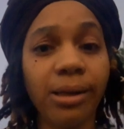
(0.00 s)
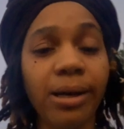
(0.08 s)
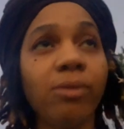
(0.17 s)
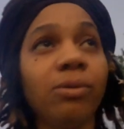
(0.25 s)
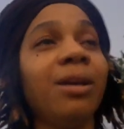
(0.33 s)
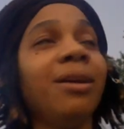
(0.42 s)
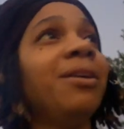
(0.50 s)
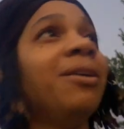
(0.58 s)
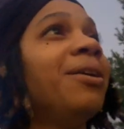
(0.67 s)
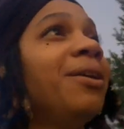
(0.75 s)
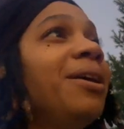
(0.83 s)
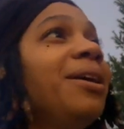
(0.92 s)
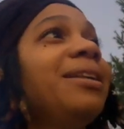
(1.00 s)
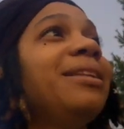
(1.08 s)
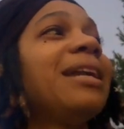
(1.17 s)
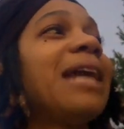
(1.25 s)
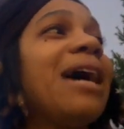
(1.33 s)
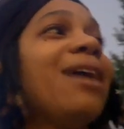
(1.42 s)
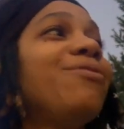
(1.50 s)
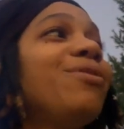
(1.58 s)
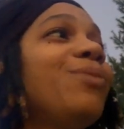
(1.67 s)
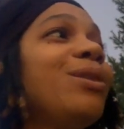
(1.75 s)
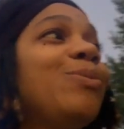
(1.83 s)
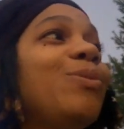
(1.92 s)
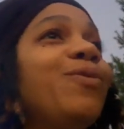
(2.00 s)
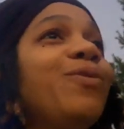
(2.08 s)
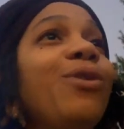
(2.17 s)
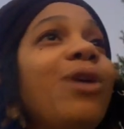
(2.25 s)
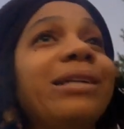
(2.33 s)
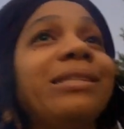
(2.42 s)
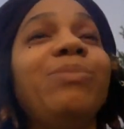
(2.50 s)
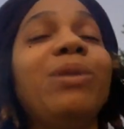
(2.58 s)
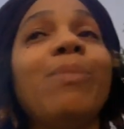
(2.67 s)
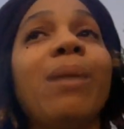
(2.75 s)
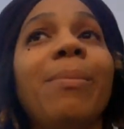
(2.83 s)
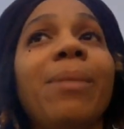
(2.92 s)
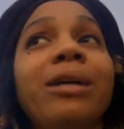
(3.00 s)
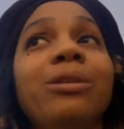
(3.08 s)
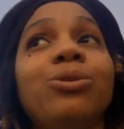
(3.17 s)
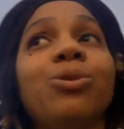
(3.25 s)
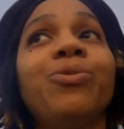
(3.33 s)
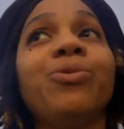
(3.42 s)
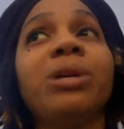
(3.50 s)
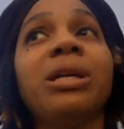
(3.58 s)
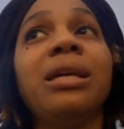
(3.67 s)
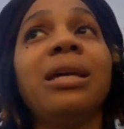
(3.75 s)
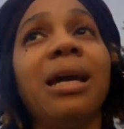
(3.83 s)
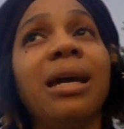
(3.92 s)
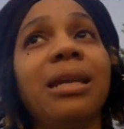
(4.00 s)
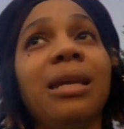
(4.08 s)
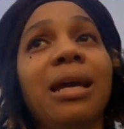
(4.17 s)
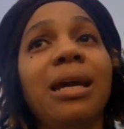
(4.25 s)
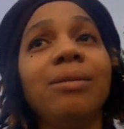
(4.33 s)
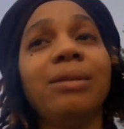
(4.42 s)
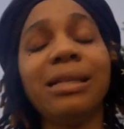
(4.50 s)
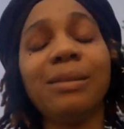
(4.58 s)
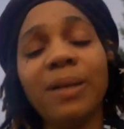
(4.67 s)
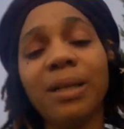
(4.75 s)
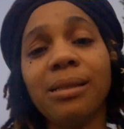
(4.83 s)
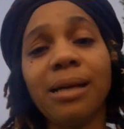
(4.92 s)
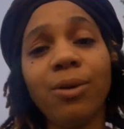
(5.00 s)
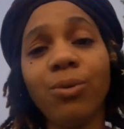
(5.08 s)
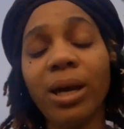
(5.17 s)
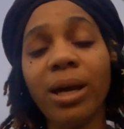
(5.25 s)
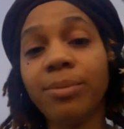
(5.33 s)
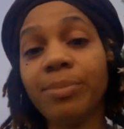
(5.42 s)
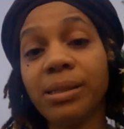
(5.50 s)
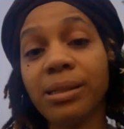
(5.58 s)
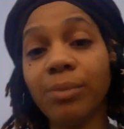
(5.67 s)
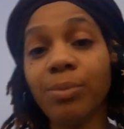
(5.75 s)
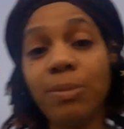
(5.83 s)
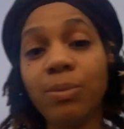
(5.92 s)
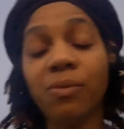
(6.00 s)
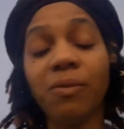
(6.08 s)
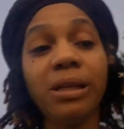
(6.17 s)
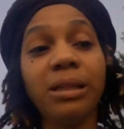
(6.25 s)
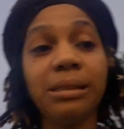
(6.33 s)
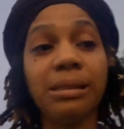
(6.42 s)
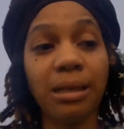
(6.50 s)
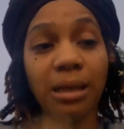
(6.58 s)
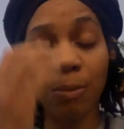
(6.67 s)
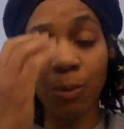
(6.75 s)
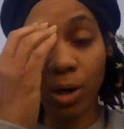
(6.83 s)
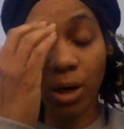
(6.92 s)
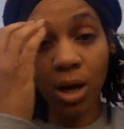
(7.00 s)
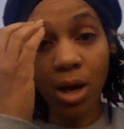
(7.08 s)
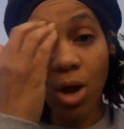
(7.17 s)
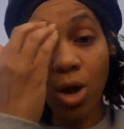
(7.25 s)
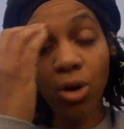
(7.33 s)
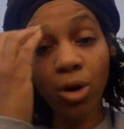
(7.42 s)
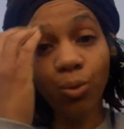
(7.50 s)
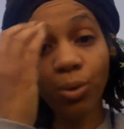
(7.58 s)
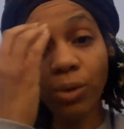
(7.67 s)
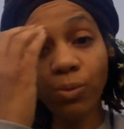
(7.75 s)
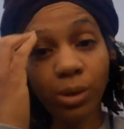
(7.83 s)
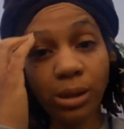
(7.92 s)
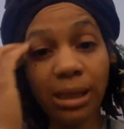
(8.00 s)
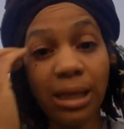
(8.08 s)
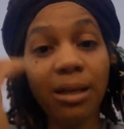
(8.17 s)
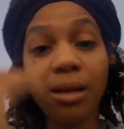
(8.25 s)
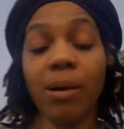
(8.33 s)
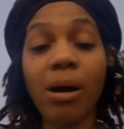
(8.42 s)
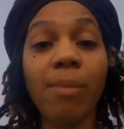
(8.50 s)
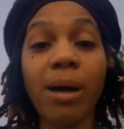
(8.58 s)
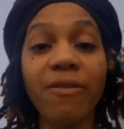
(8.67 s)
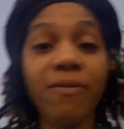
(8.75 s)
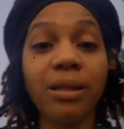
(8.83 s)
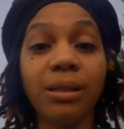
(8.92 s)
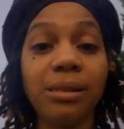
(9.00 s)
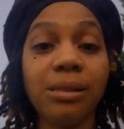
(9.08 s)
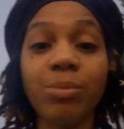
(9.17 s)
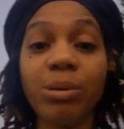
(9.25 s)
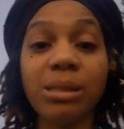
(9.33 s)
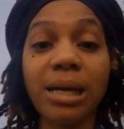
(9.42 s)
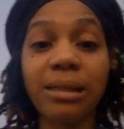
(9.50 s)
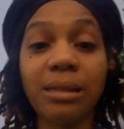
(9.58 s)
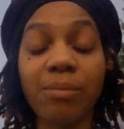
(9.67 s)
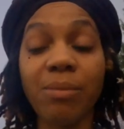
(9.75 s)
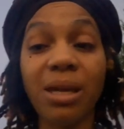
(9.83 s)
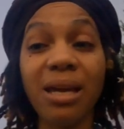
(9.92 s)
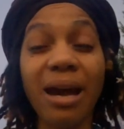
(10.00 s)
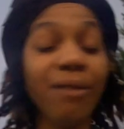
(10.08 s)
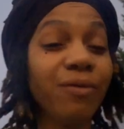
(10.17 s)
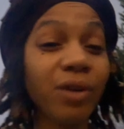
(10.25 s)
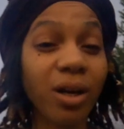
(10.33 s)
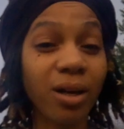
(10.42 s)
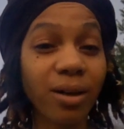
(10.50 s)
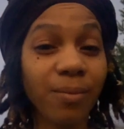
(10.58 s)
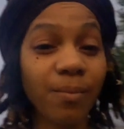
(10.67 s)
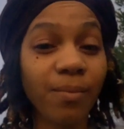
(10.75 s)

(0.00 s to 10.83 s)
now than I ever was before. I speak my mind so freely, and that's because I don't care to protect people's feelings anymore. No one was thinking about my feelings and protecting me ever.